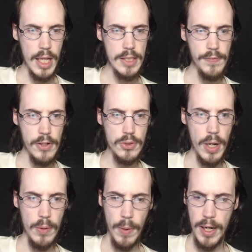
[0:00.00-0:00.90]
It's a fair
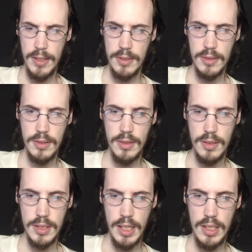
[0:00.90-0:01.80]
trade, right?
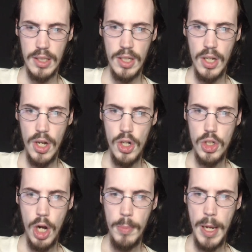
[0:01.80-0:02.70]
Like,
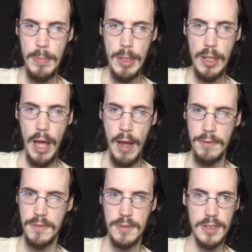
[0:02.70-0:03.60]
don't make me laugh.
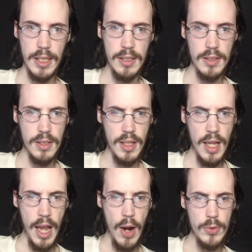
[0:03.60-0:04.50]
It's like,
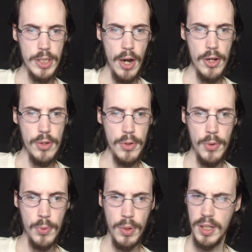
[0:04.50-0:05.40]
how dare you, you
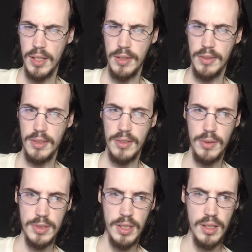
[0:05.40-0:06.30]
crook in the
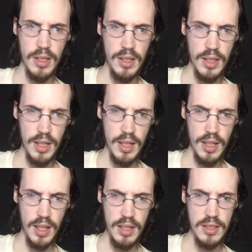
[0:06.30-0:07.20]
clothes.
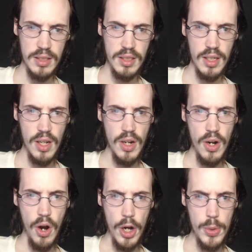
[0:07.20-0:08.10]
Ed?
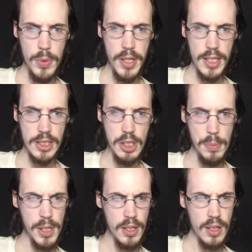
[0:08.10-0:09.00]
Are you really that
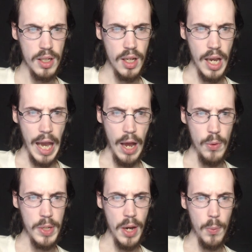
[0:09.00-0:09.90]
stupid? I
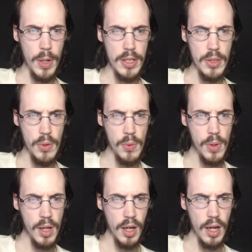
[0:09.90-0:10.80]
don't care what
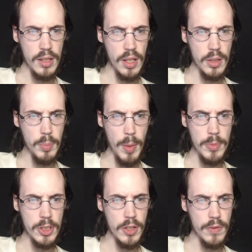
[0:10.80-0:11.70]
you and the other
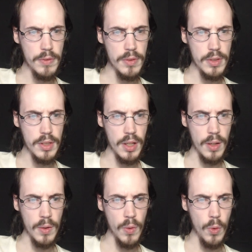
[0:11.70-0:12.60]
members of
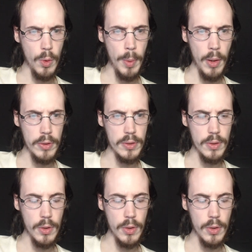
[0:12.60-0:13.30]
the Orobalos